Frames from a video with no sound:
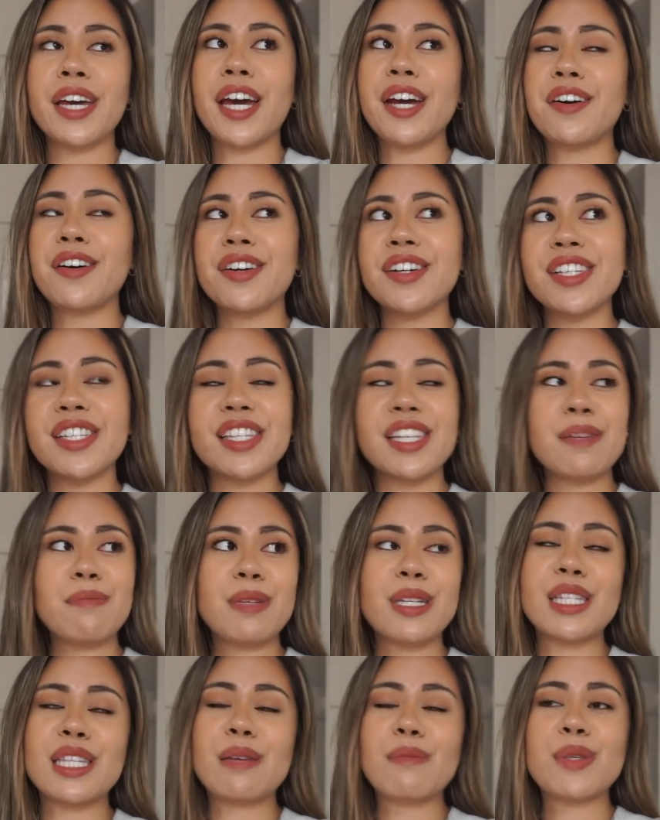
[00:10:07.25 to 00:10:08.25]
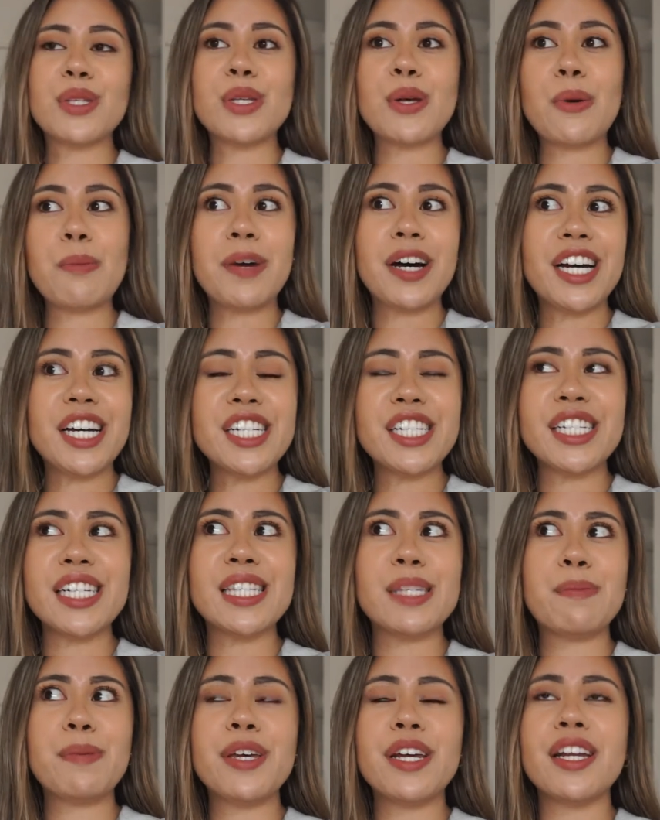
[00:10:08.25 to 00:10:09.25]
I honestly miss them so much.
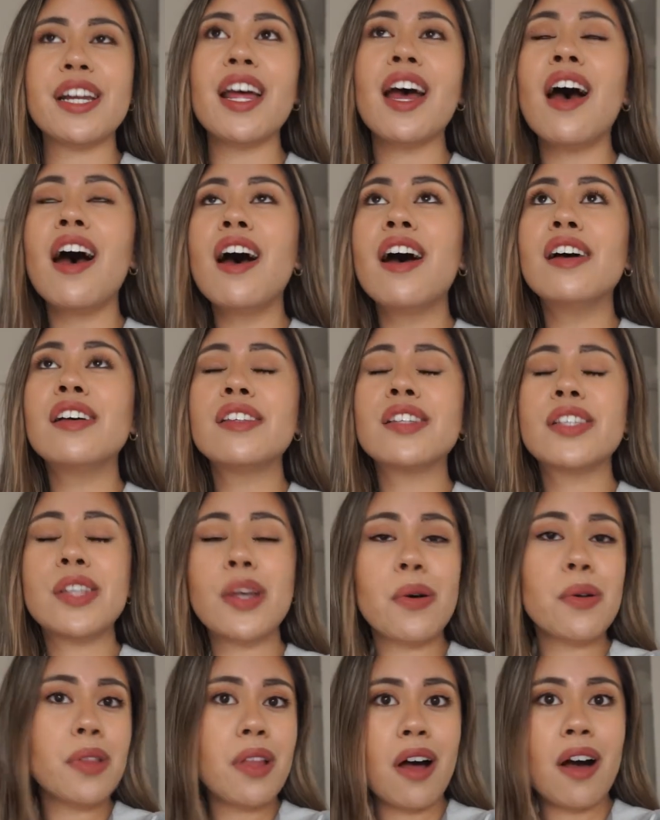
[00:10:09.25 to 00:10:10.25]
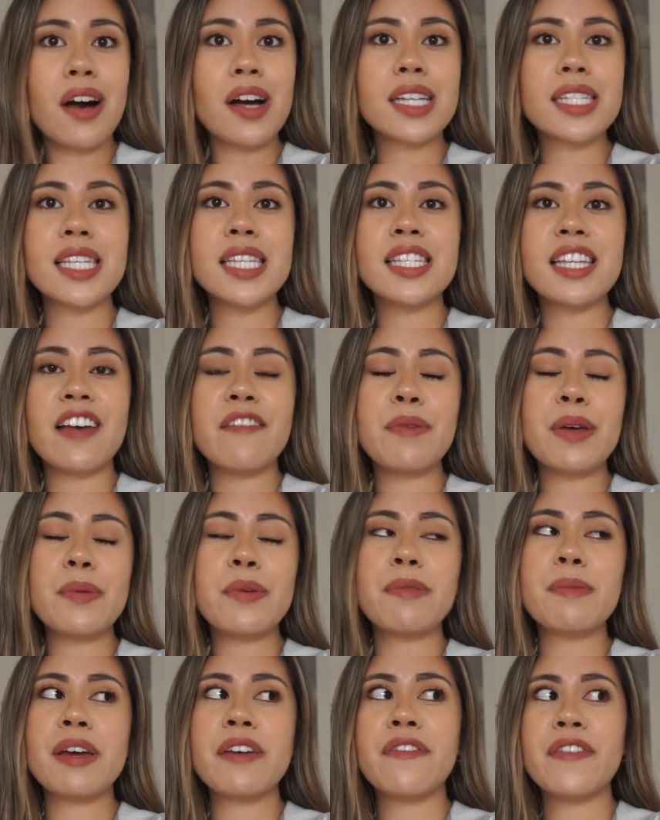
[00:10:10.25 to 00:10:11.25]
It's been so long since I've been
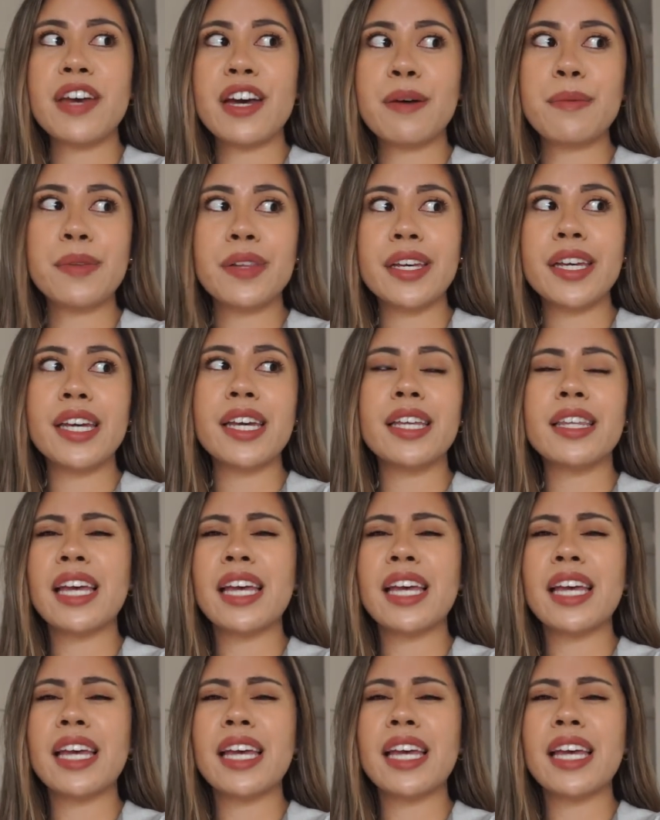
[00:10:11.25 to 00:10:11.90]
with my family.